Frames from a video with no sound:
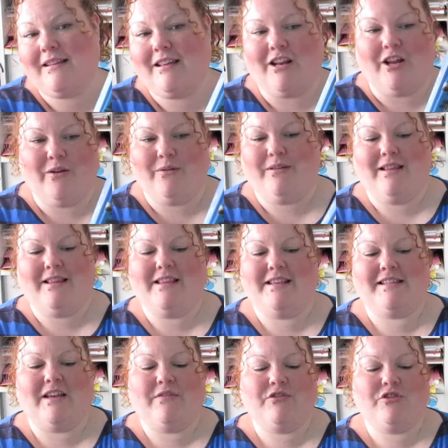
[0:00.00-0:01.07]
you know, in
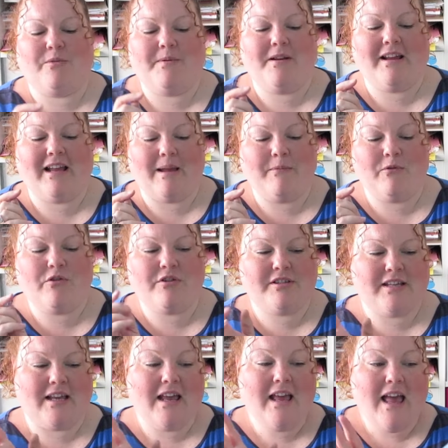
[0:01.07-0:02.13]
this gift shop, and I came
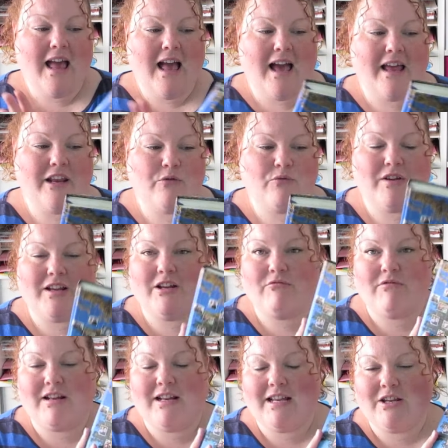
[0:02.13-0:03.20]
across it, and it really,
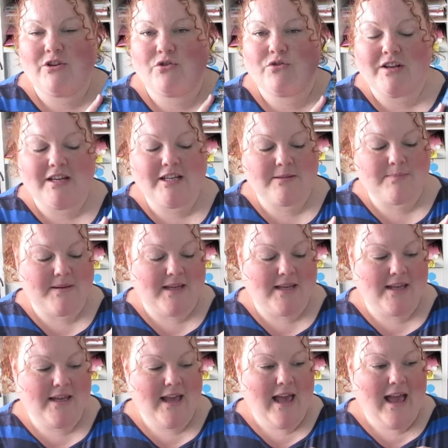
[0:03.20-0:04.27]
really intrigued
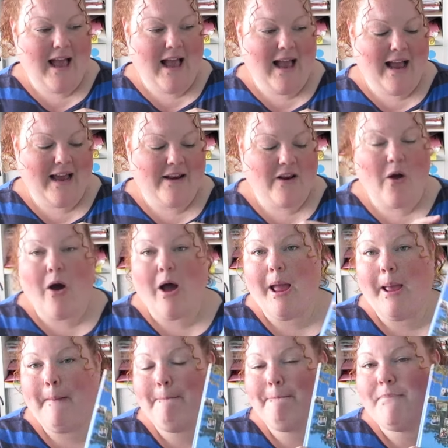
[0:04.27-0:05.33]
me, and
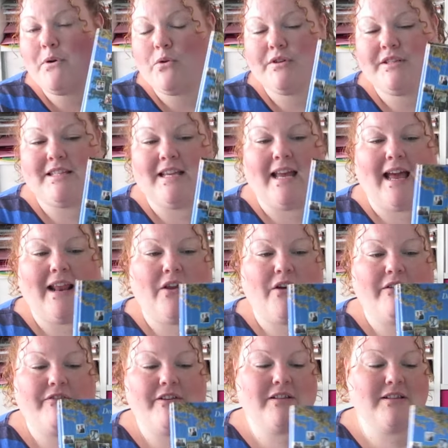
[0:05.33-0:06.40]
I bought it, and
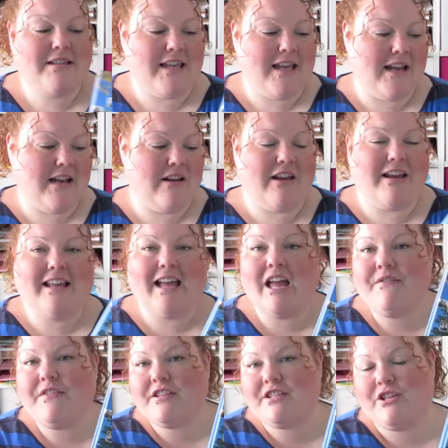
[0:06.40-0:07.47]
I filled it in, and I
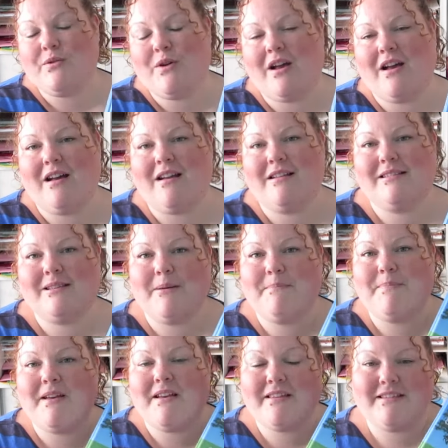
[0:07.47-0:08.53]
gave it to her as a
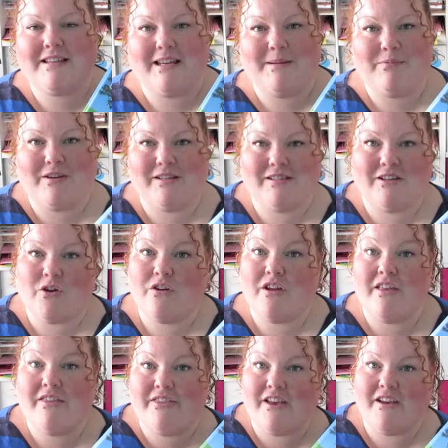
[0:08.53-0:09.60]
birthday present on
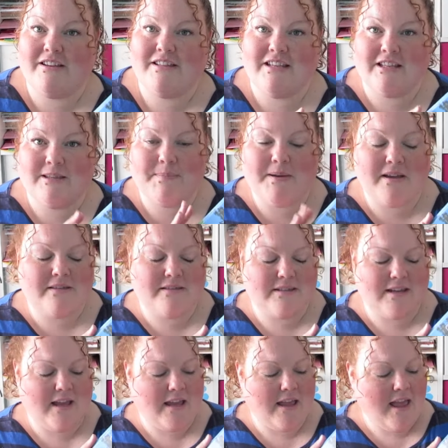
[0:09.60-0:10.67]
her 30th
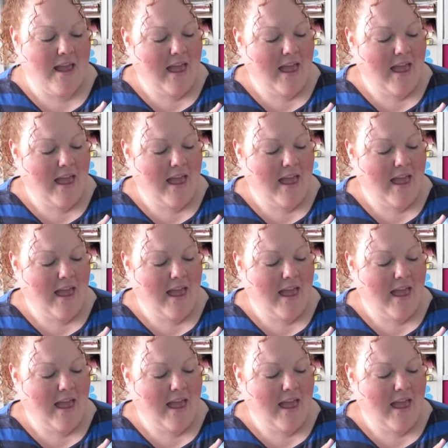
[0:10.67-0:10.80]
birthday.